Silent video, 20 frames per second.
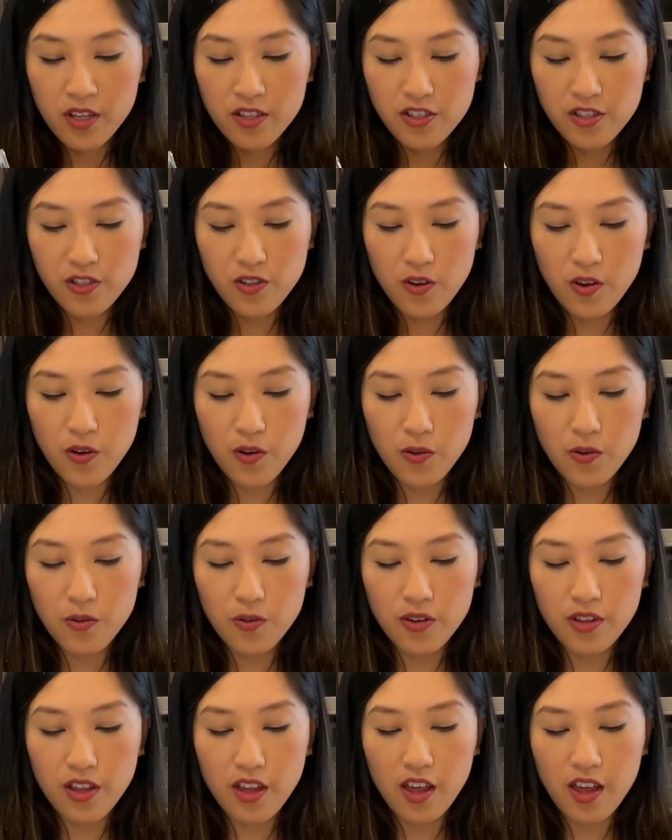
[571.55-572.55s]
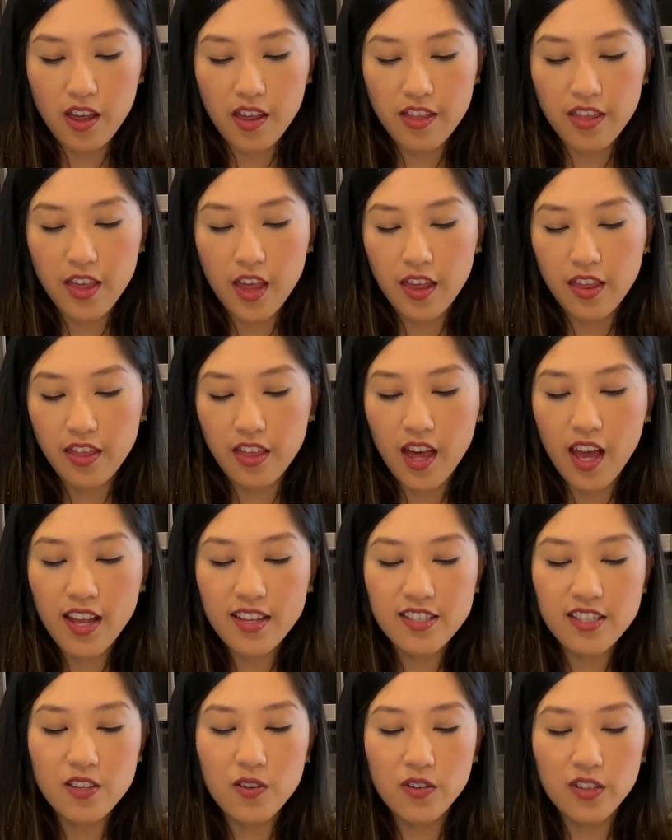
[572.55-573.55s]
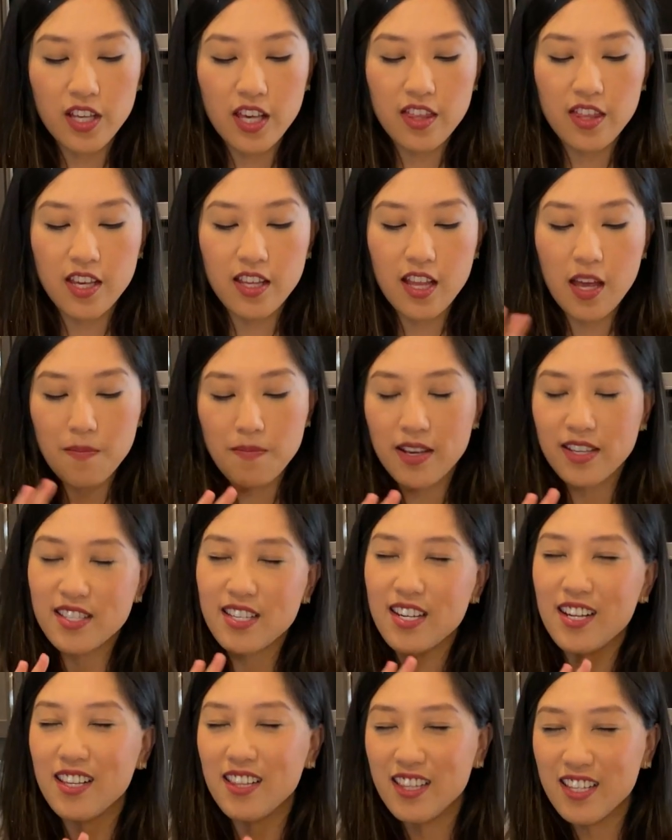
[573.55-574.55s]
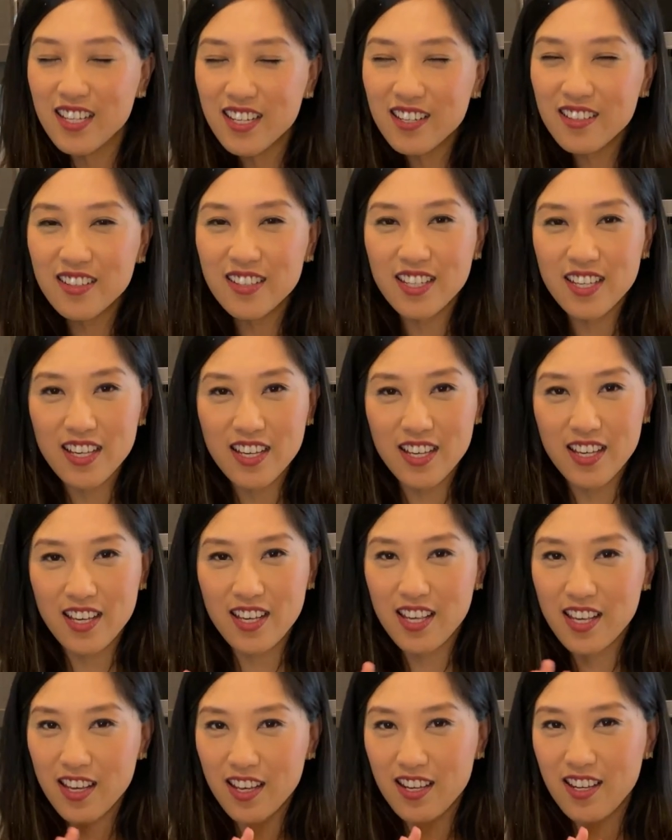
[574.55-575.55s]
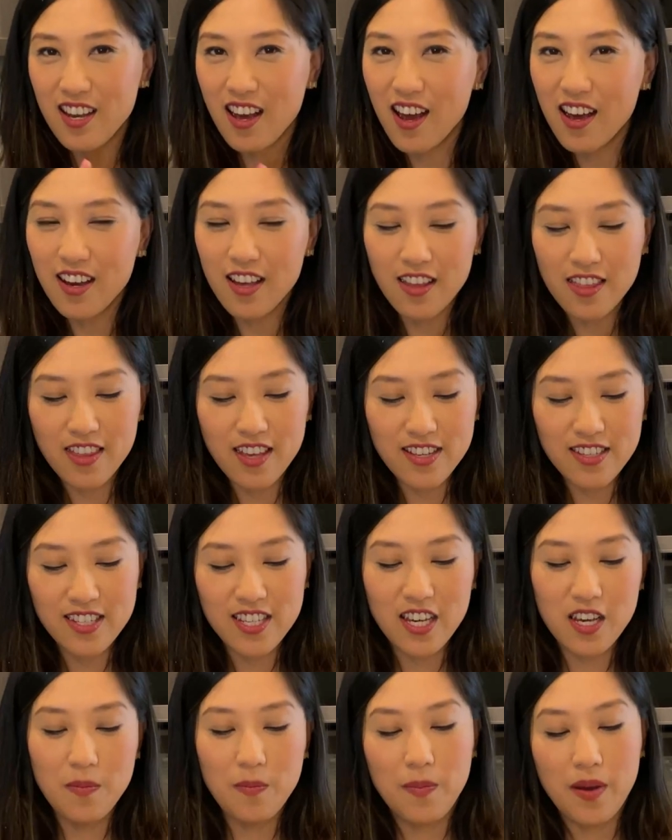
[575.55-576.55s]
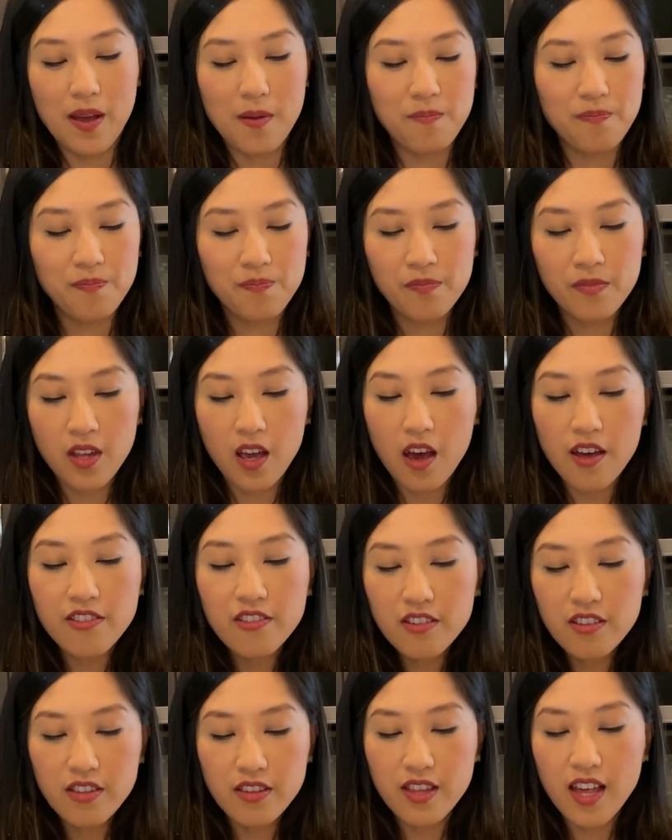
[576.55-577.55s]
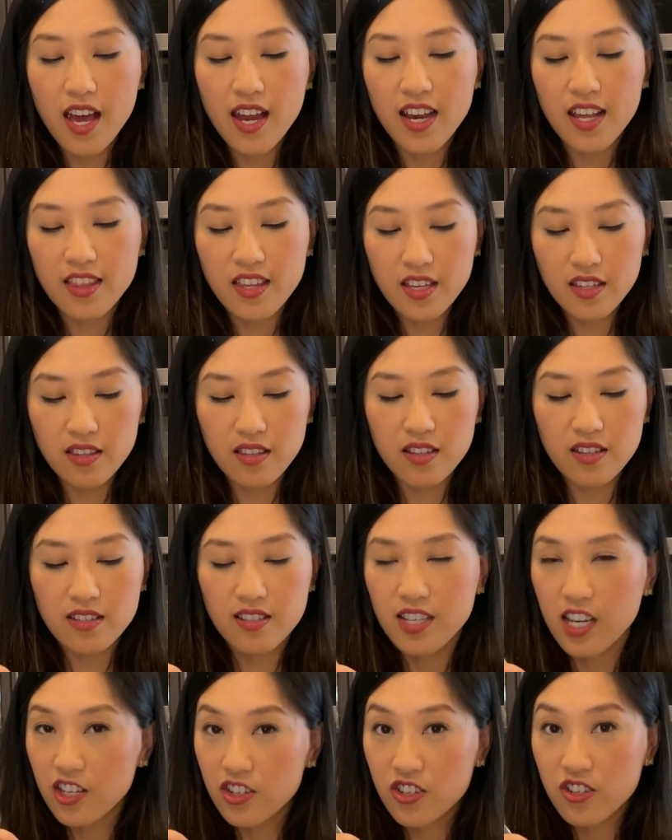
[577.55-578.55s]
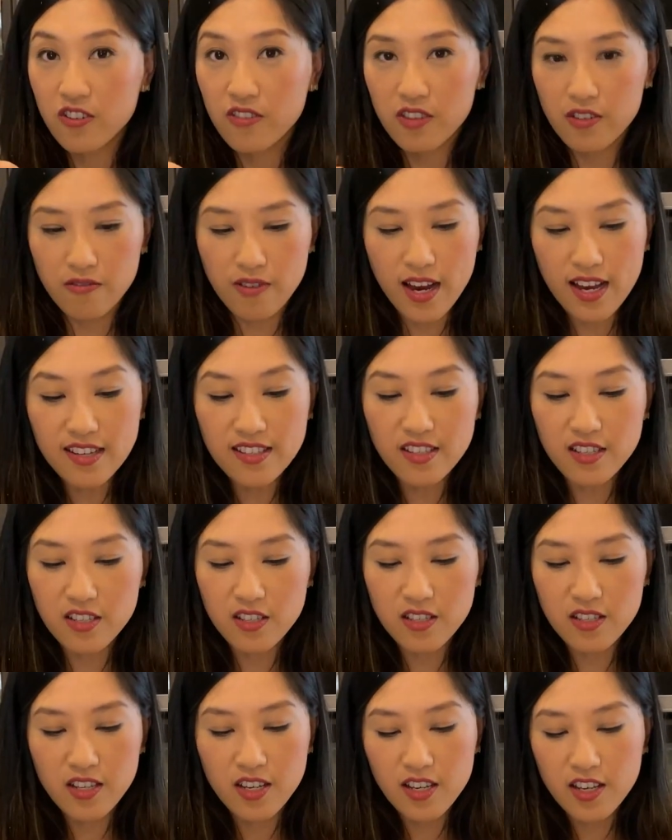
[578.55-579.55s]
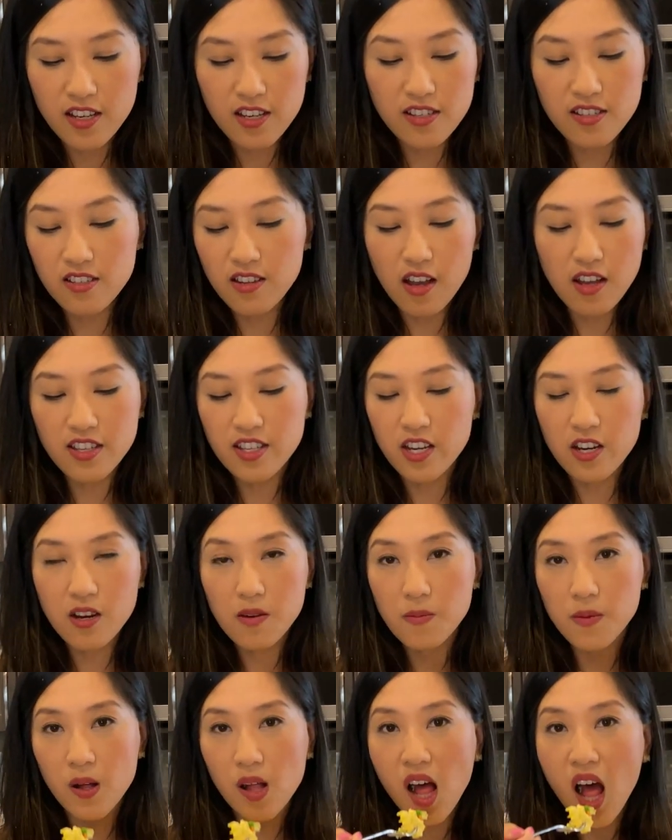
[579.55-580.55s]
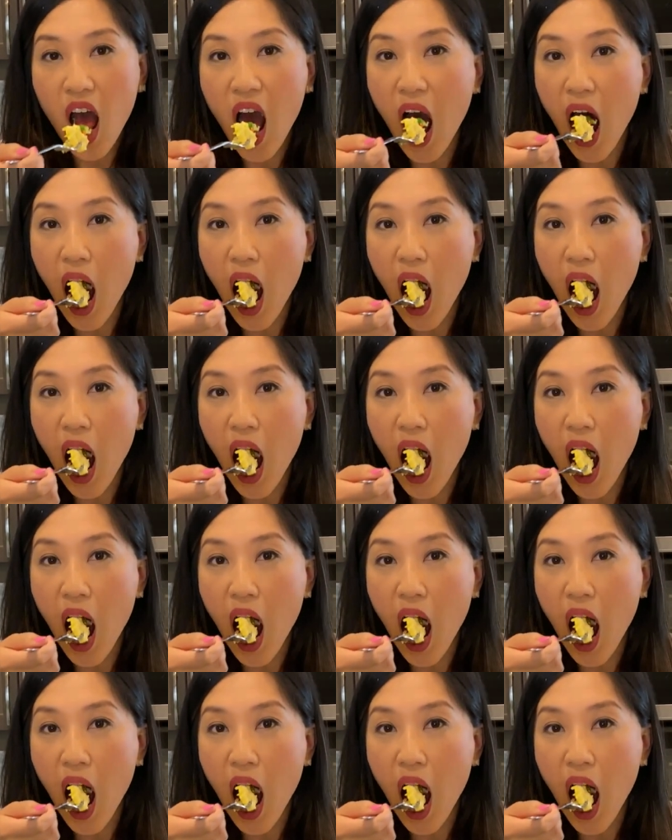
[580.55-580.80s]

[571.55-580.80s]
So that's the only thing that makes it a little not authentic, but other than that, I think the texture of the rice is not terrible.